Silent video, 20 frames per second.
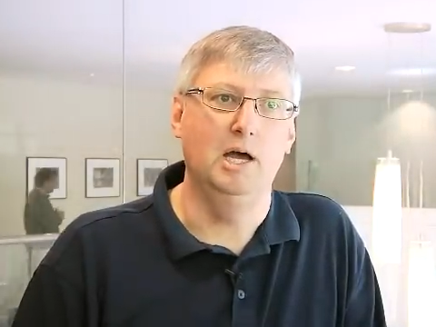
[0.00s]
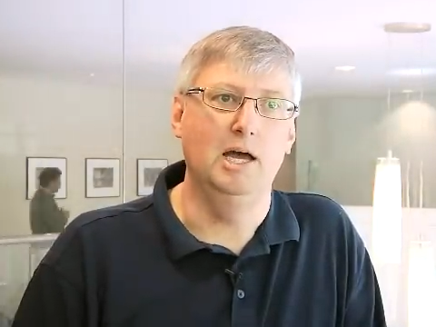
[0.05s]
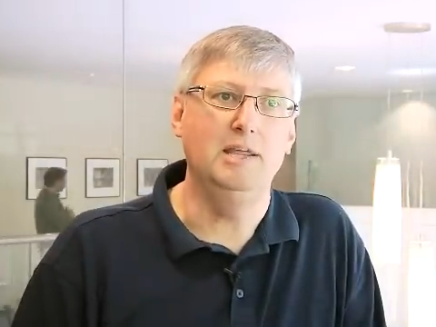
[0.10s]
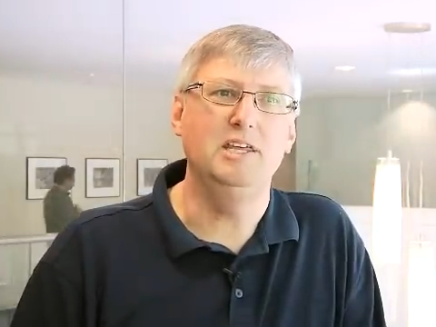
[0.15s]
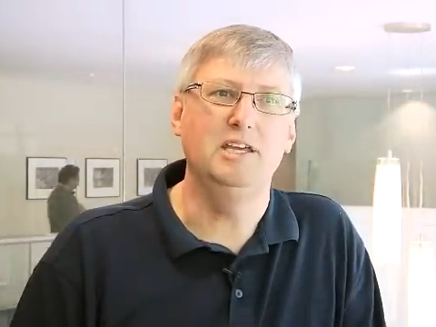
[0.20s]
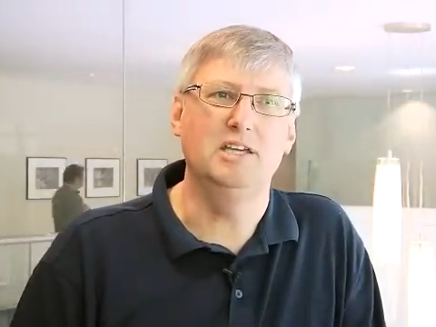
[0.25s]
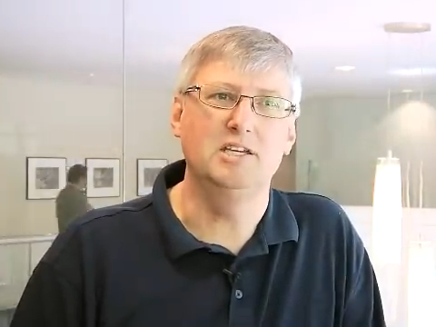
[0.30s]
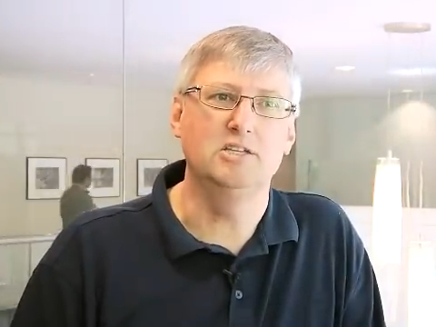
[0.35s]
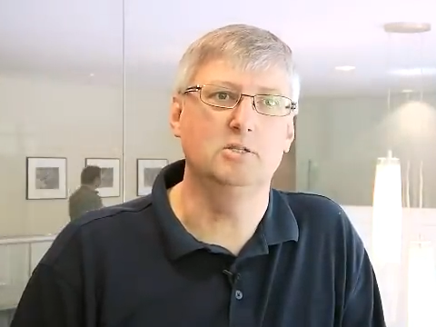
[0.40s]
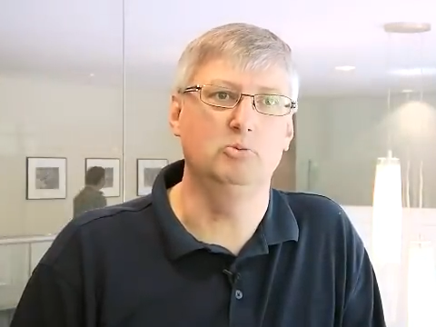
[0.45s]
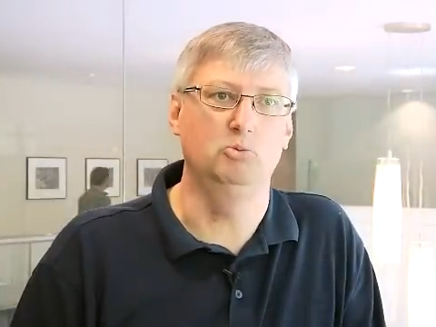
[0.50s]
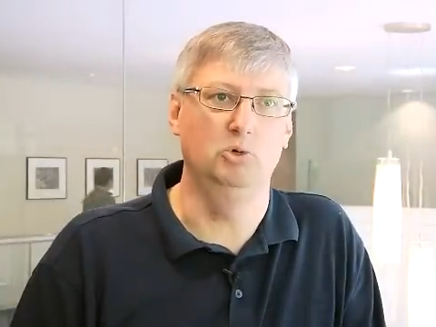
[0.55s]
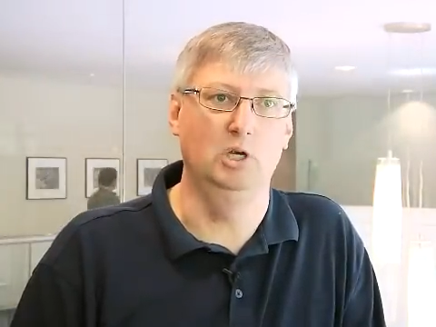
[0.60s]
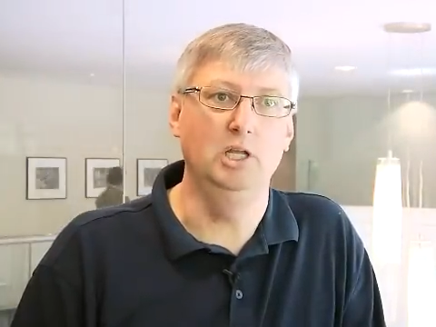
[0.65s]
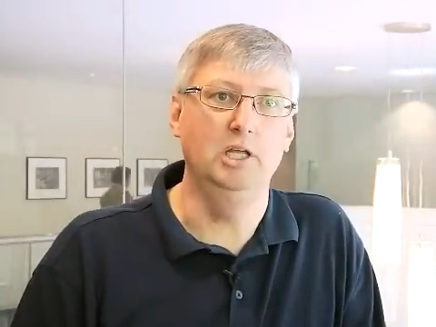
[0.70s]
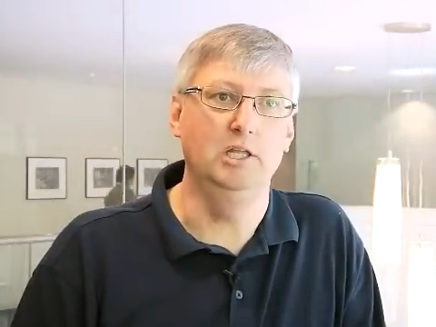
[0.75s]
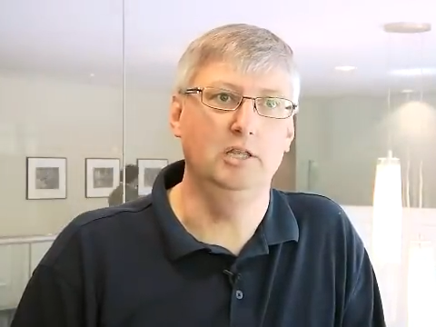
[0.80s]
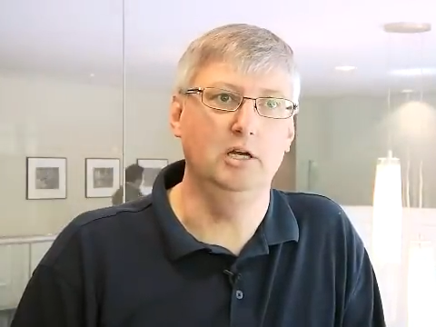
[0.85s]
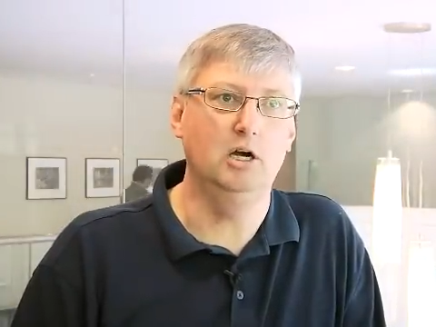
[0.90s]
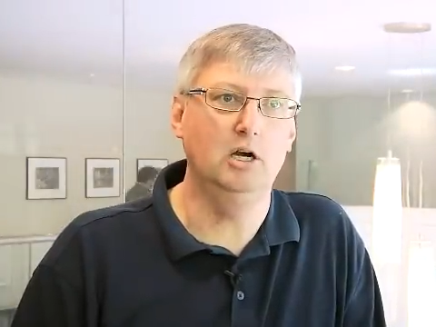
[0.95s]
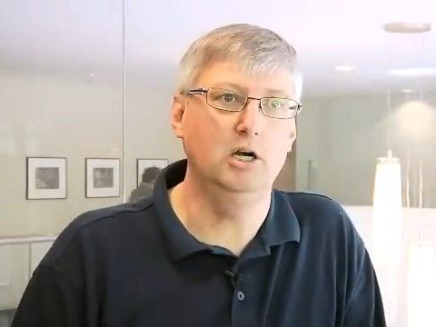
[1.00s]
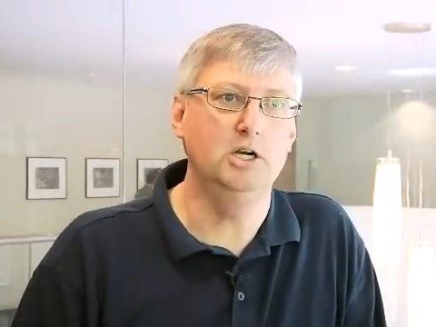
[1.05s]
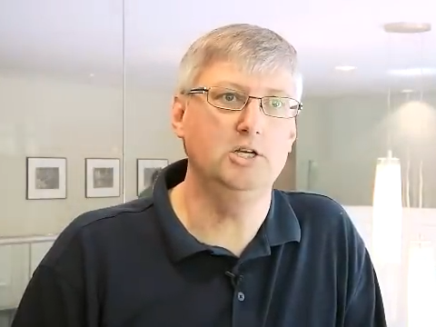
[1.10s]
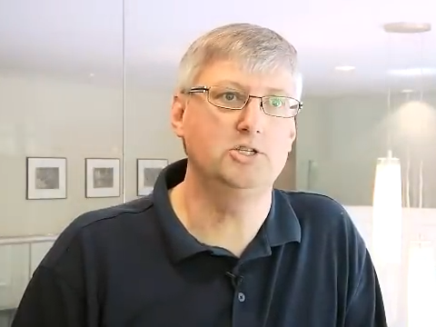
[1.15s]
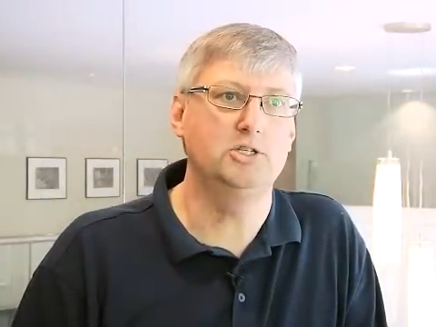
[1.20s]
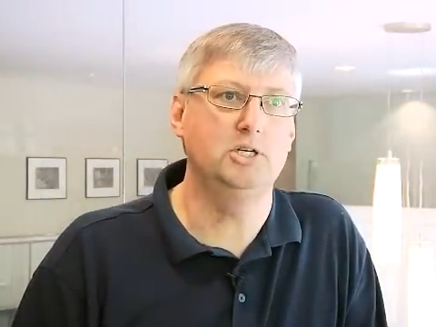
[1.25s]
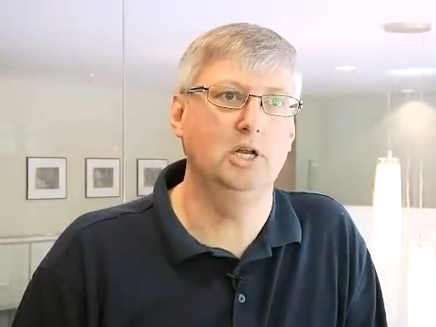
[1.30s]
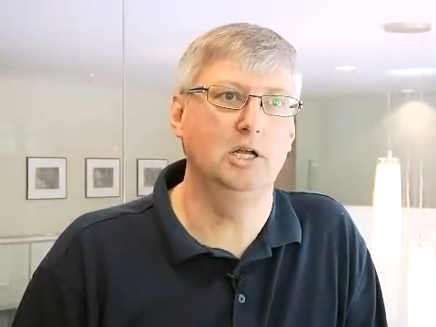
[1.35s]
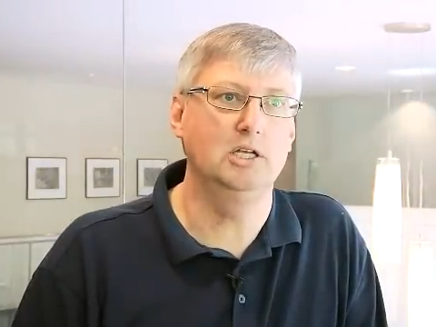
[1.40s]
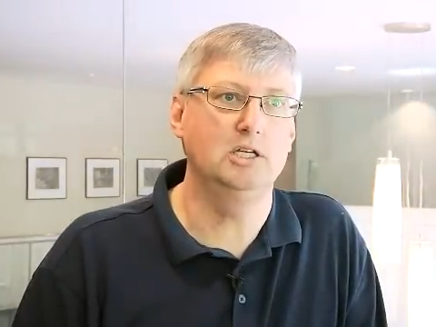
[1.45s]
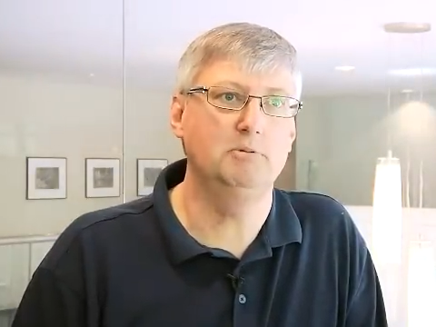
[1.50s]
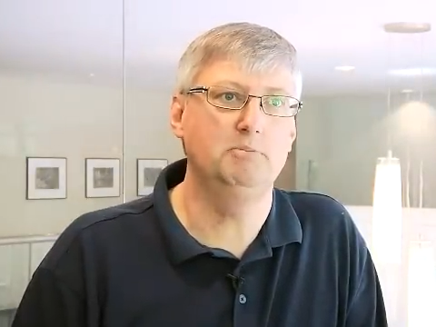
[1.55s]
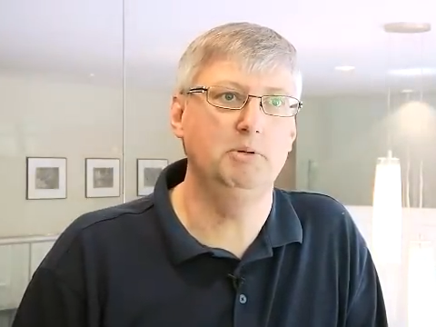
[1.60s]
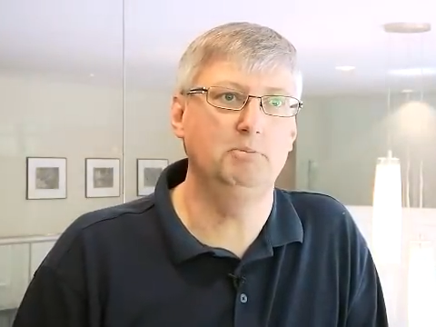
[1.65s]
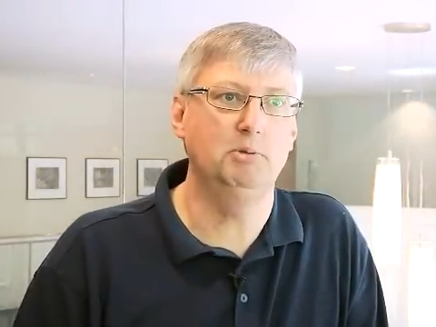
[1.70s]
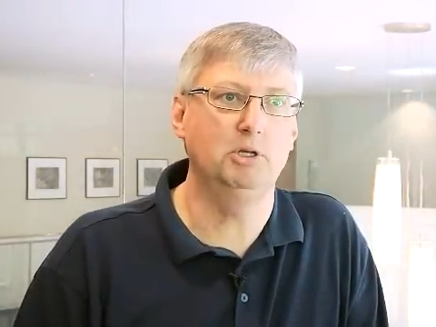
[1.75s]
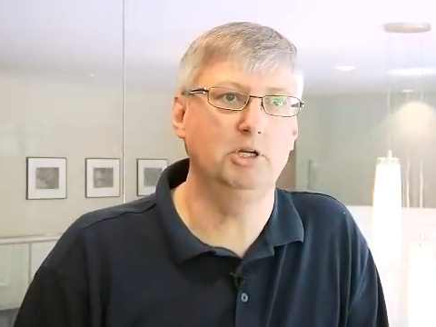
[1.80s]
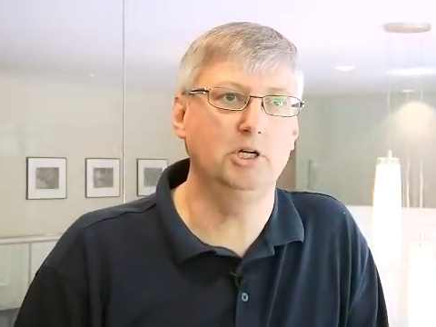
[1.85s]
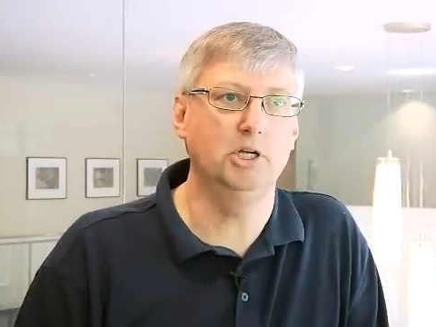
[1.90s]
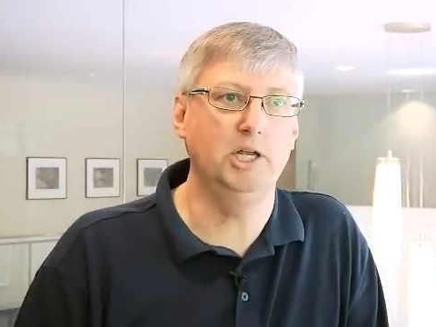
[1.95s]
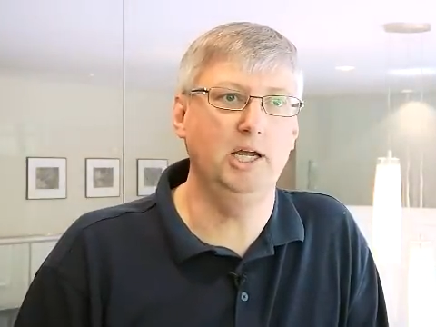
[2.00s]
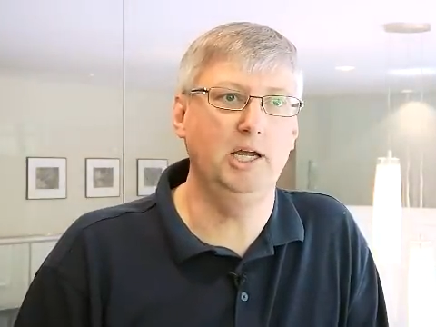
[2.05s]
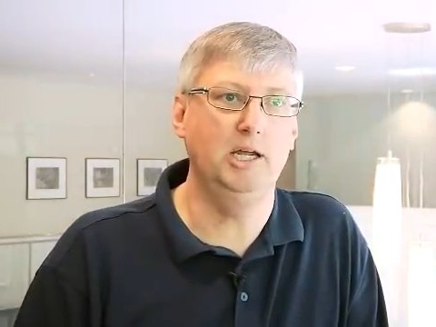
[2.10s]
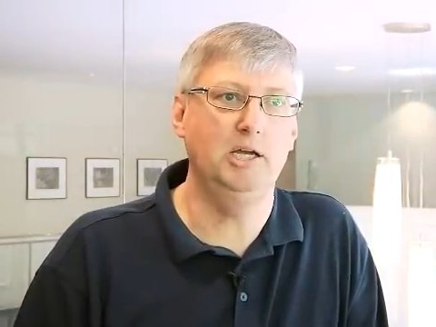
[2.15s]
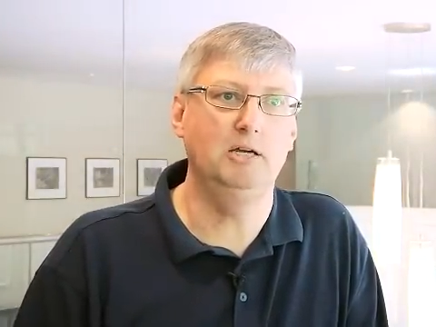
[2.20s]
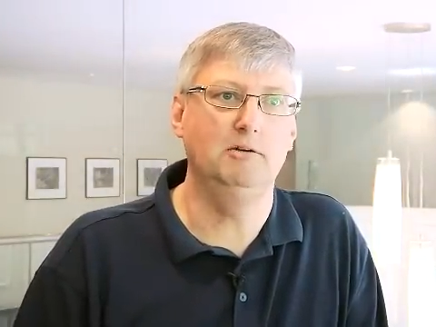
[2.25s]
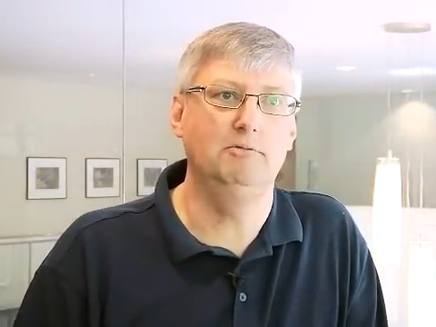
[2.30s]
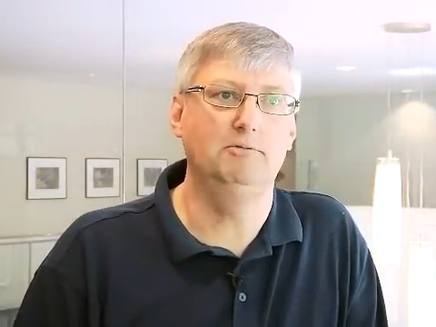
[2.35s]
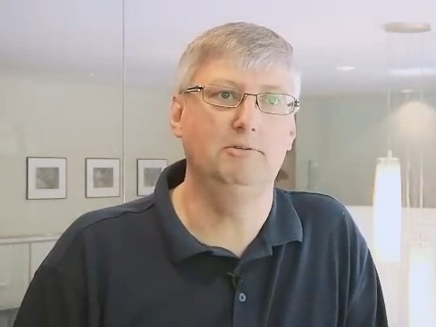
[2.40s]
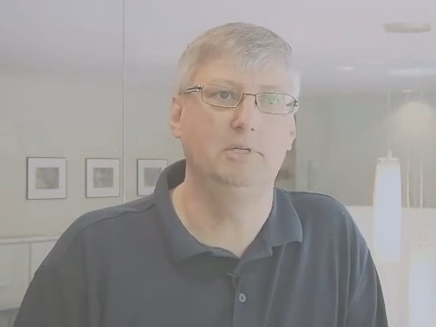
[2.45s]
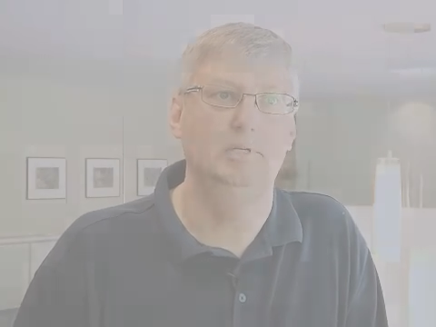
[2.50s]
I think, is really the hardest challenge people are going to have.